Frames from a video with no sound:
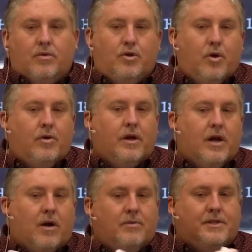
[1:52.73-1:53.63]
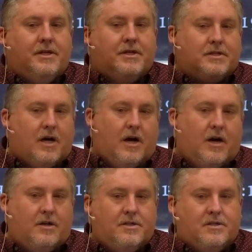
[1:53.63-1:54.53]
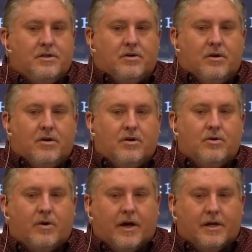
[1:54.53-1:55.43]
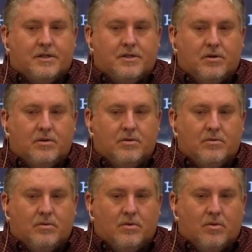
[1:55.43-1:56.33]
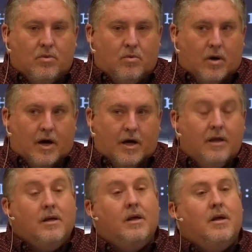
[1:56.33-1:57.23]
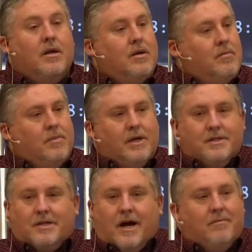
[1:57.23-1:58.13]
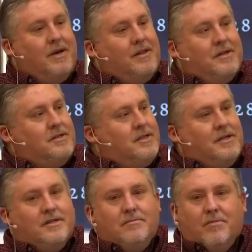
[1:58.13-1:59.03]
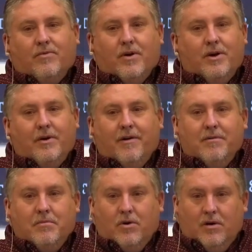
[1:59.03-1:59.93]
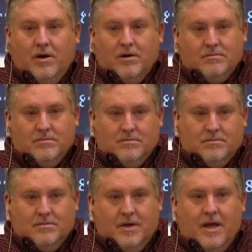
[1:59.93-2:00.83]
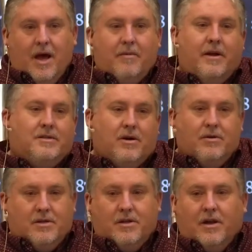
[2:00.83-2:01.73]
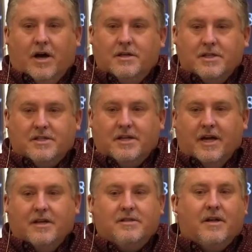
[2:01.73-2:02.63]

You cannot resist God's grace. Why? Because God made the decision before you were even born. I mean, so the logic stands